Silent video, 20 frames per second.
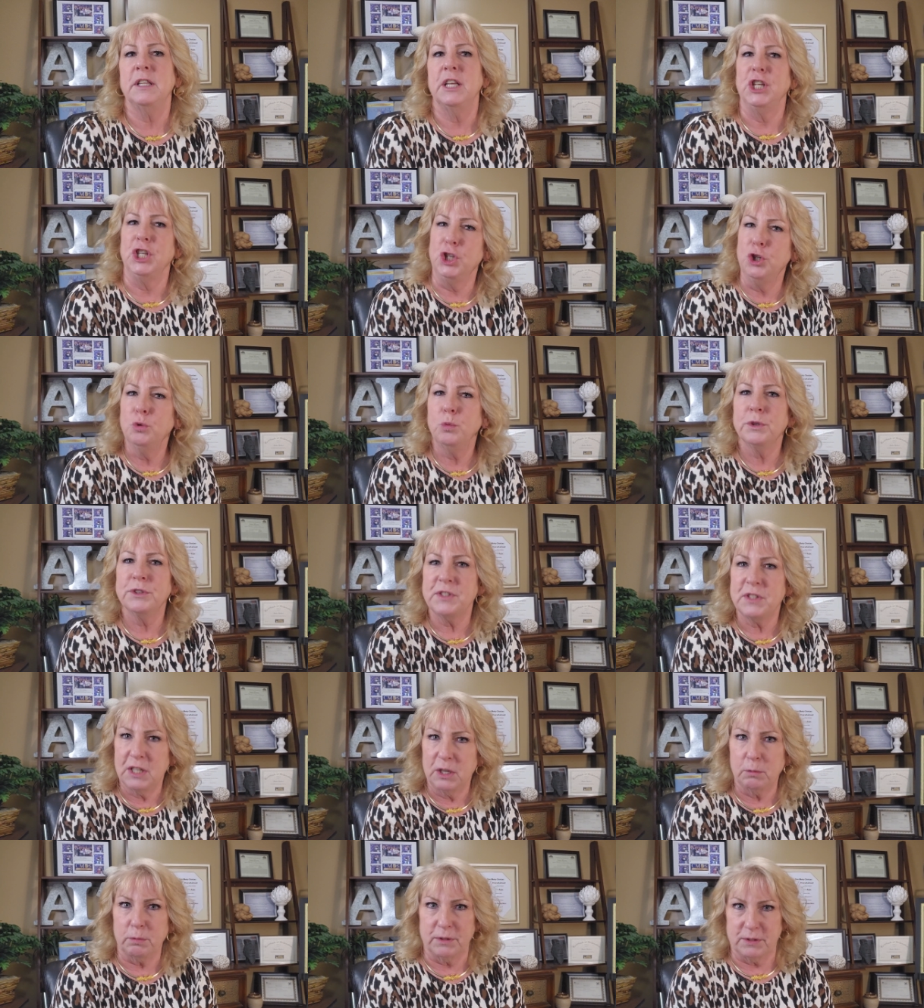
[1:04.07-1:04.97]
that you will
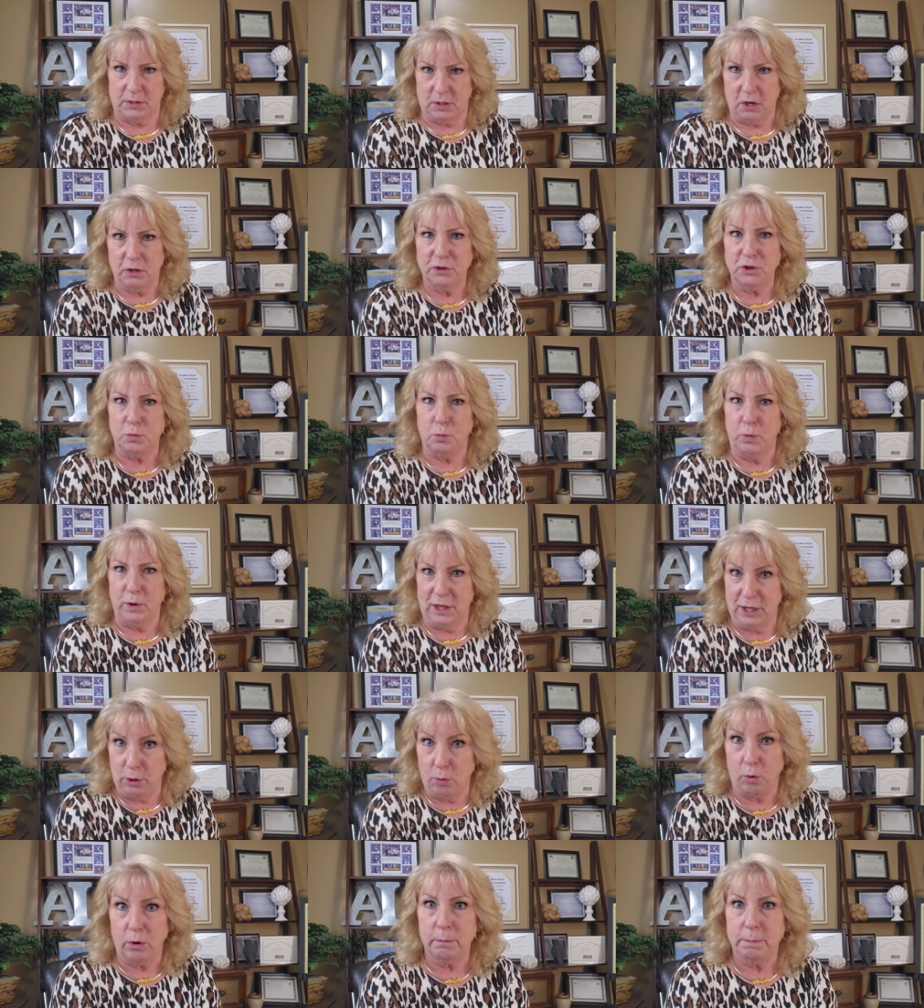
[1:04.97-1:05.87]
see results with
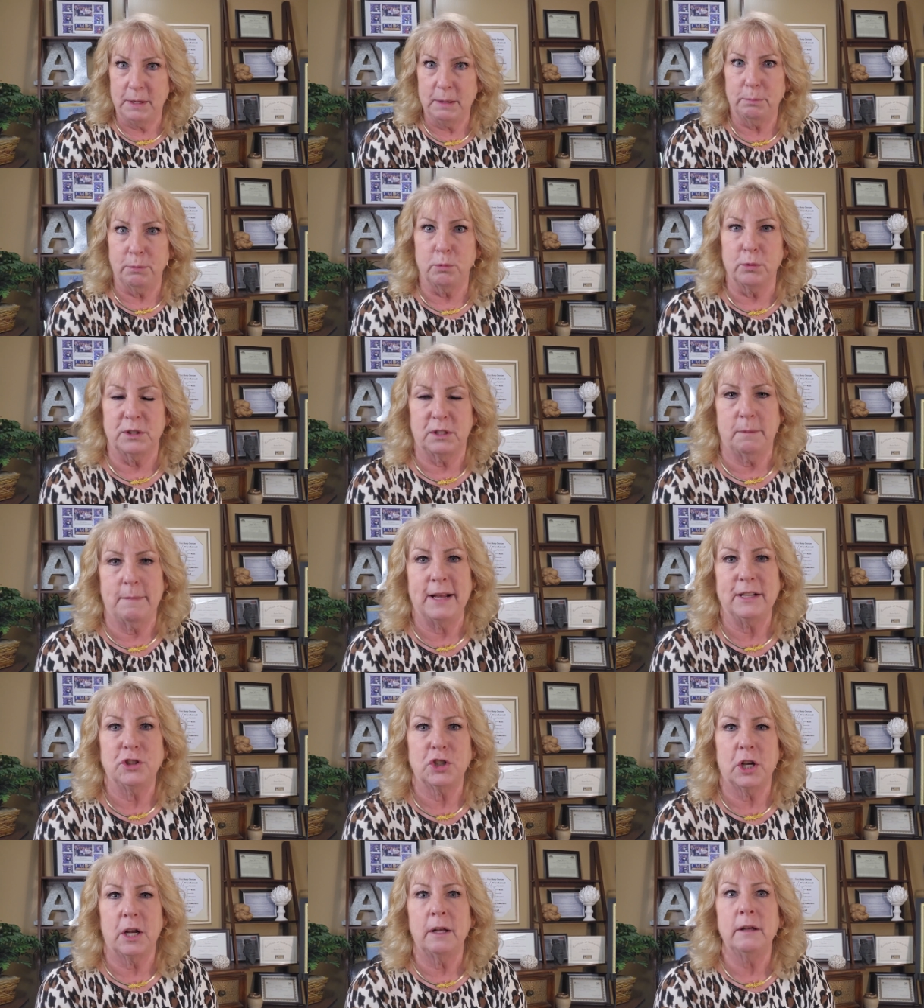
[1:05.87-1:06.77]
your people with
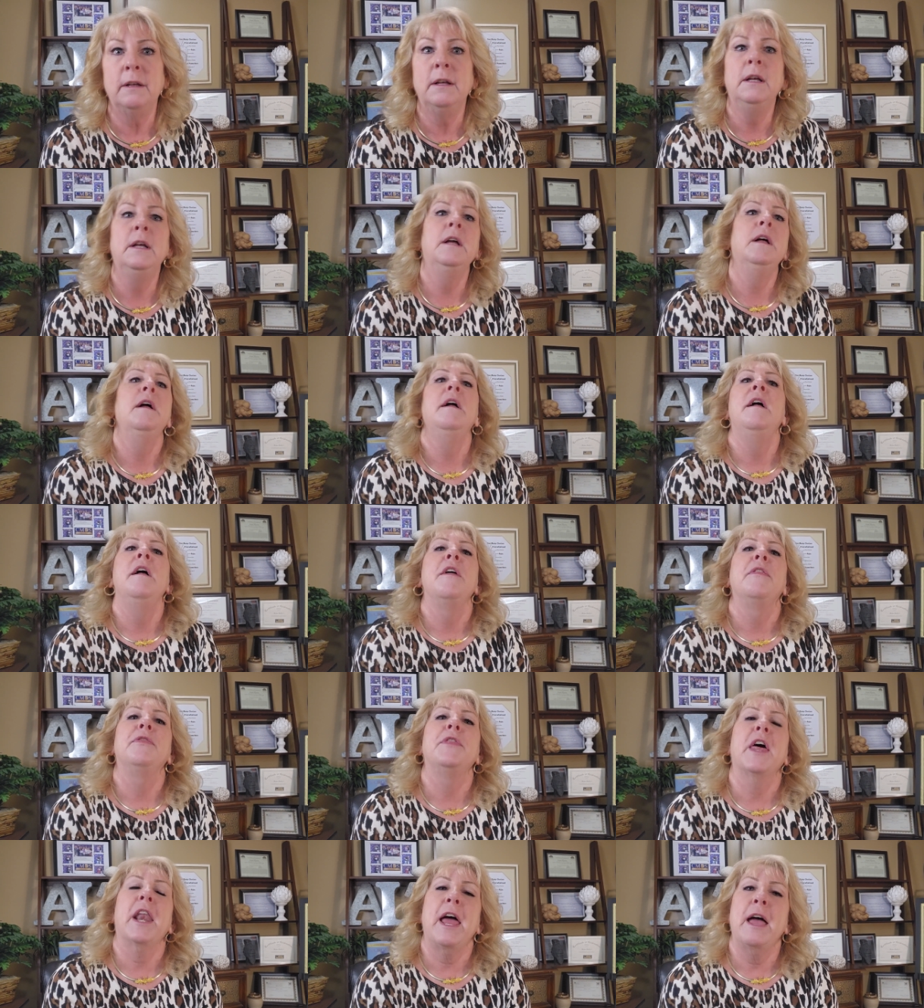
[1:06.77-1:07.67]
dementia
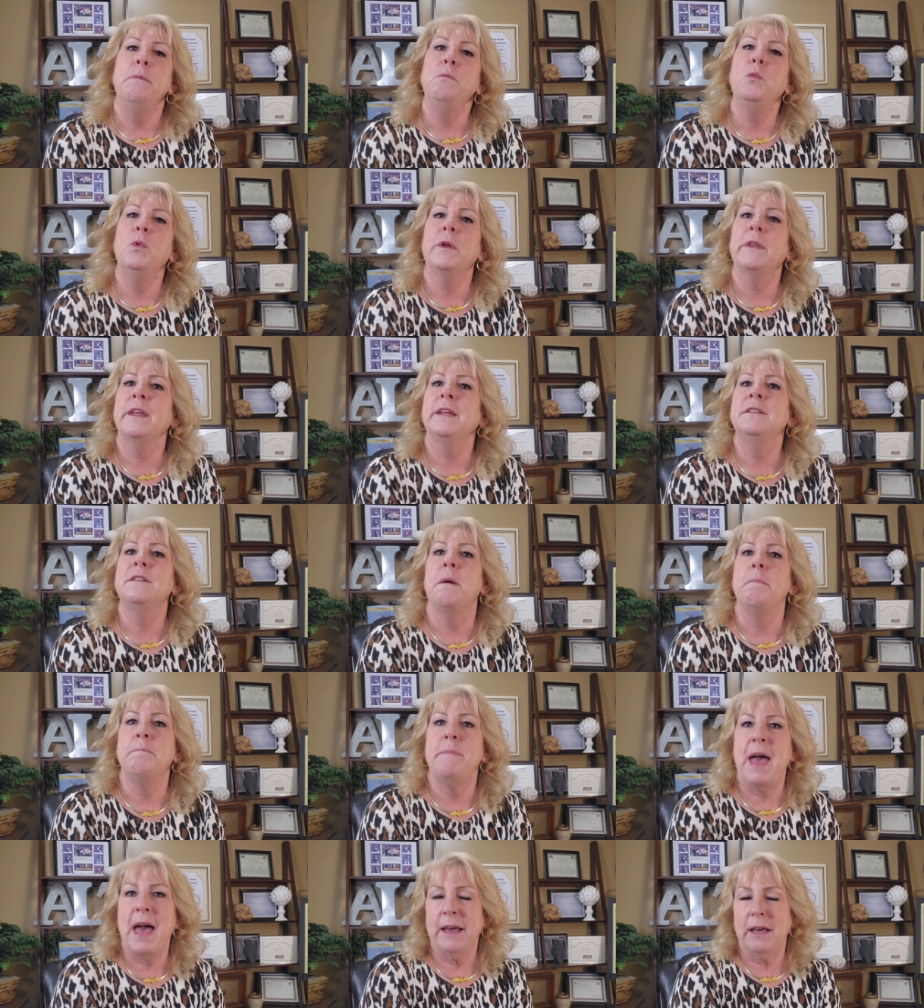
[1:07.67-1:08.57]
that I'm willing to
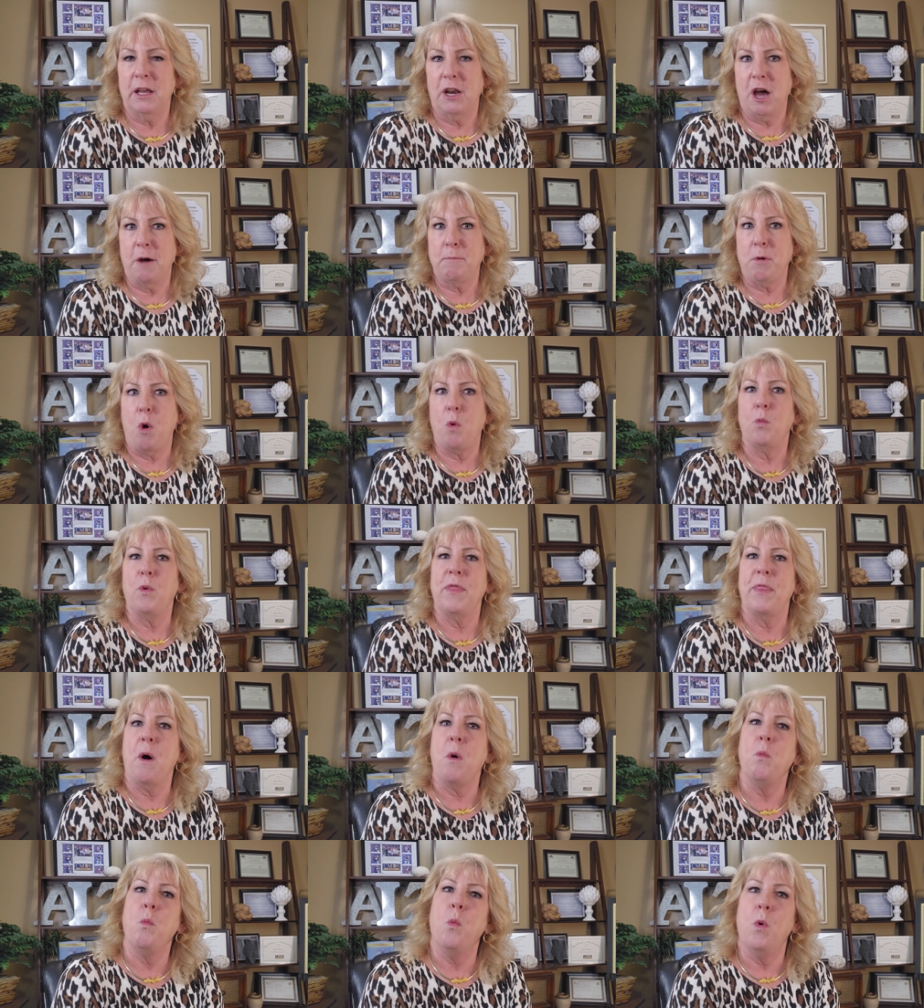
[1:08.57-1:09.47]
back it up with
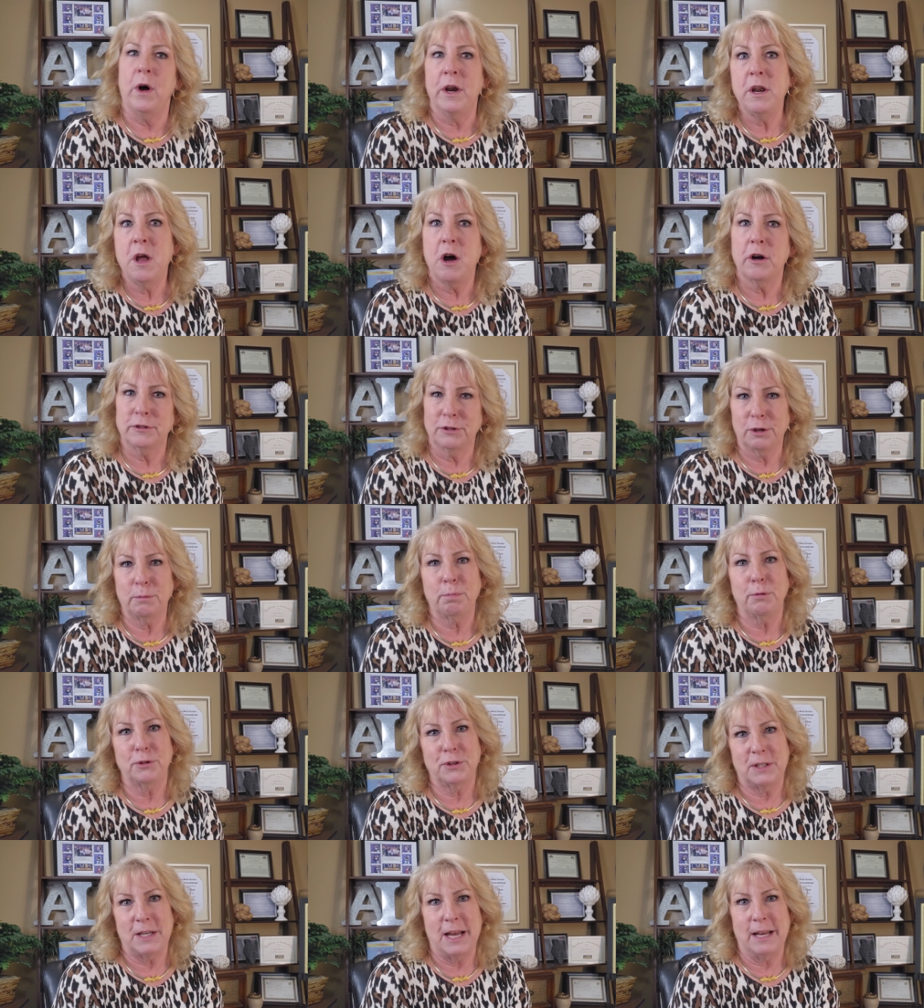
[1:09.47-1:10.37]
a
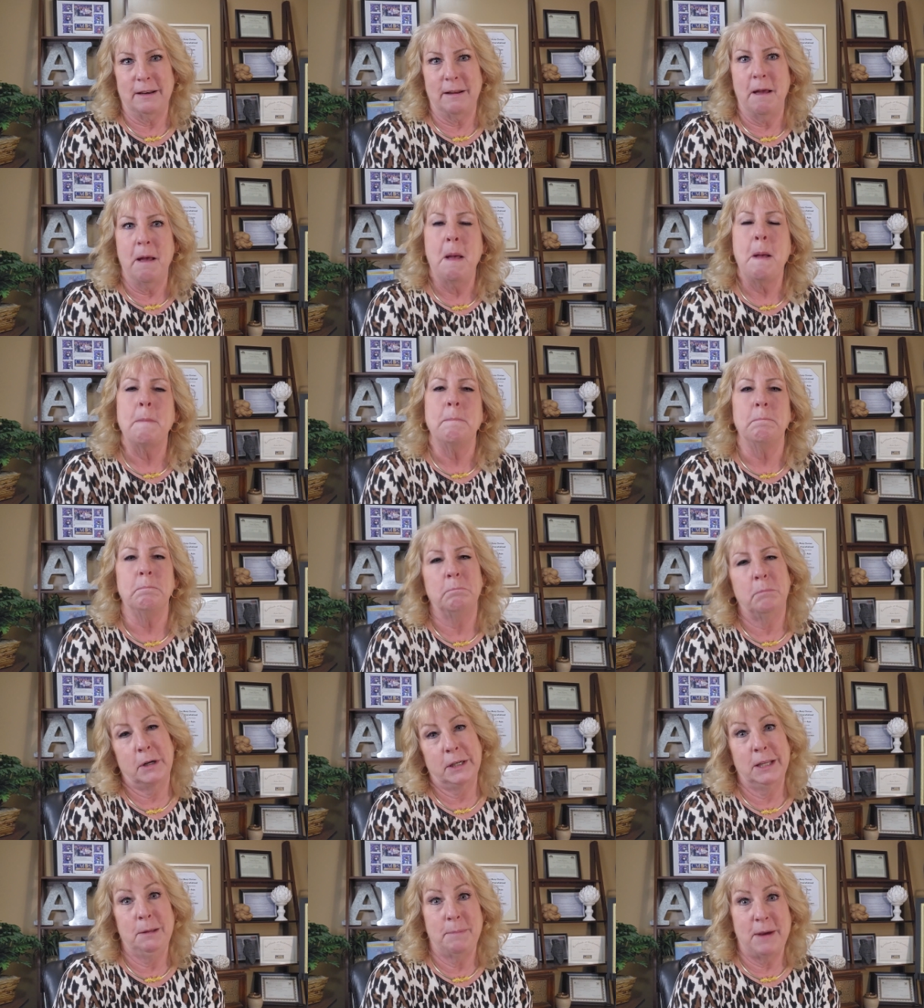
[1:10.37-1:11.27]
100%
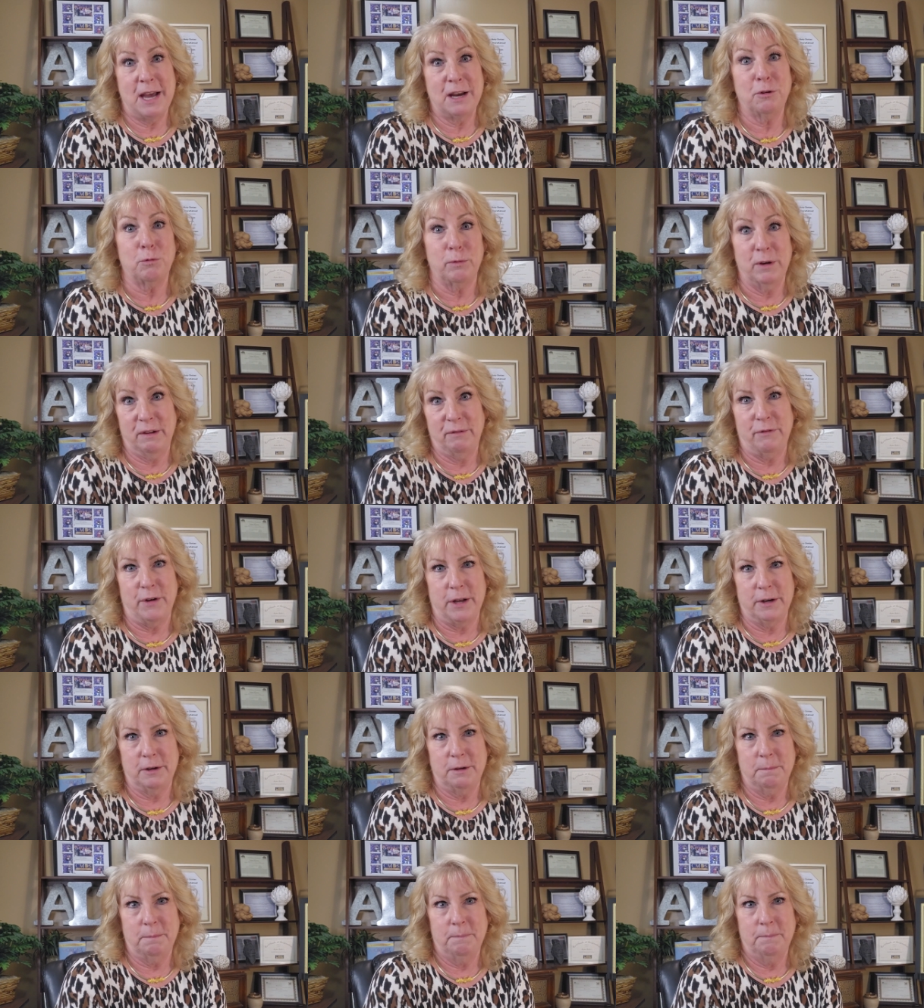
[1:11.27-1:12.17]
money back
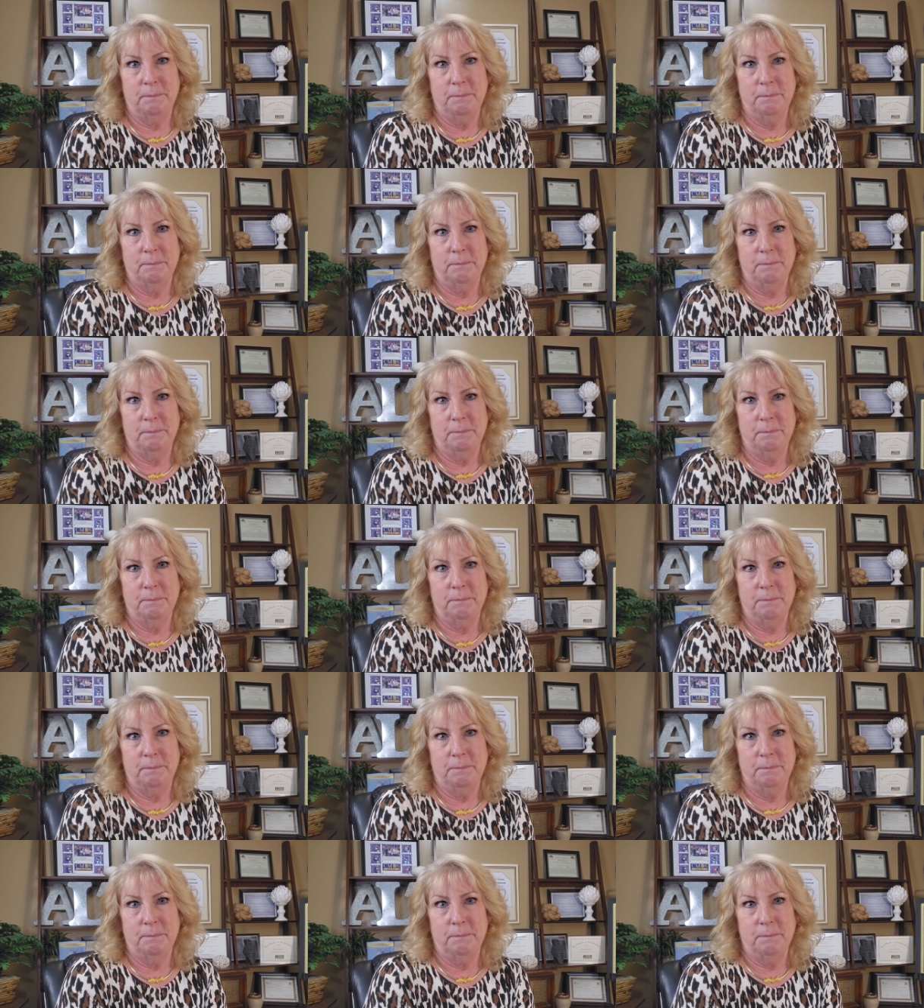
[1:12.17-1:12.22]
refund.